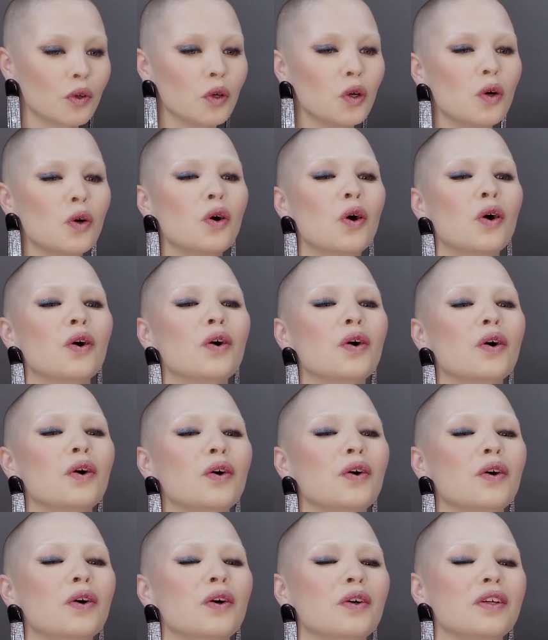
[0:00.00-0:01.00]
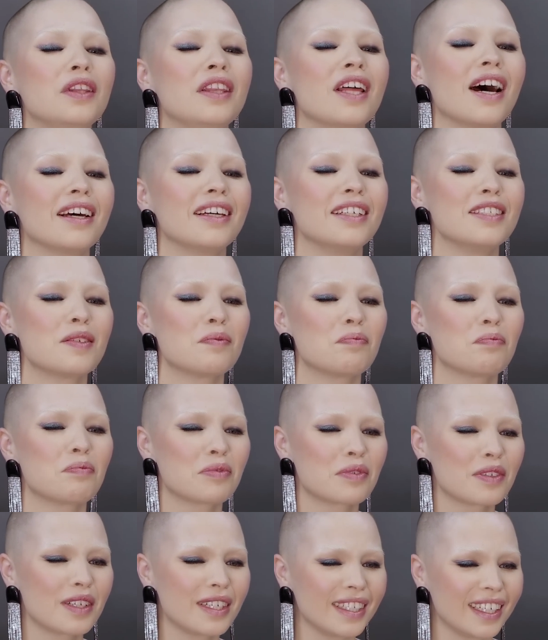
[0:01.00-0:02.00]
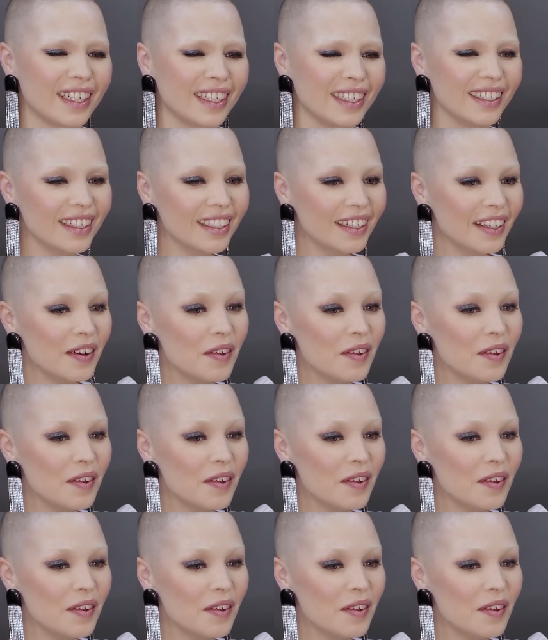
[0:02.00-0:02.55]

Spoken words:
Oh, that is pretty.